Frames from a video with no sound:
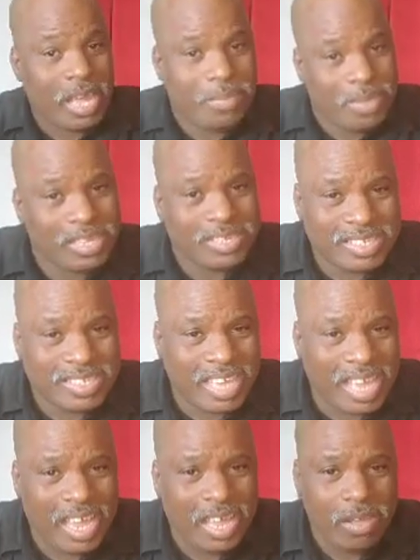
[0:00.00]
The camera is the
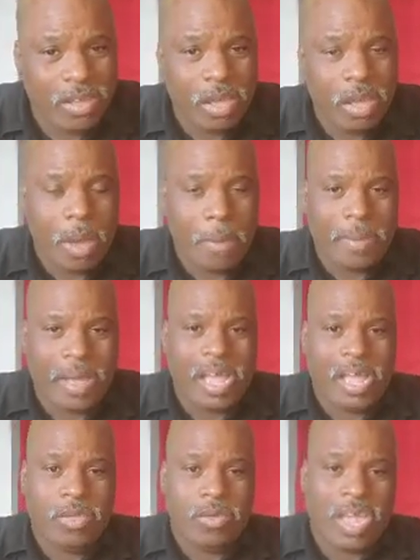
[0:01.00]
same,
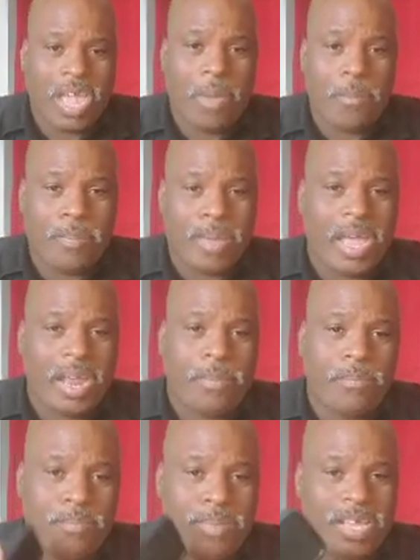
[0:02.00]
but you're getting
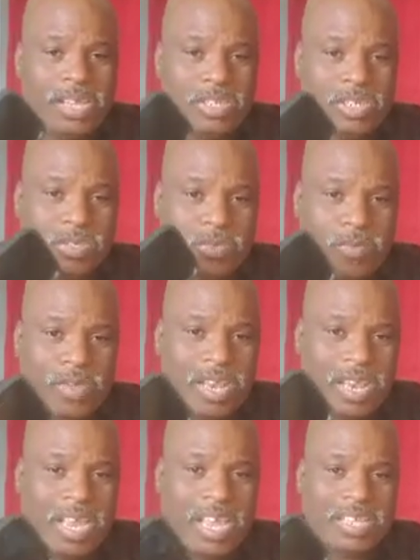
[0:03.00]
better pictures
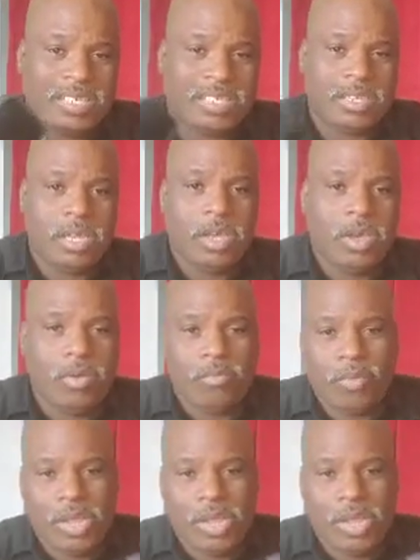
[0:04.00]
with this,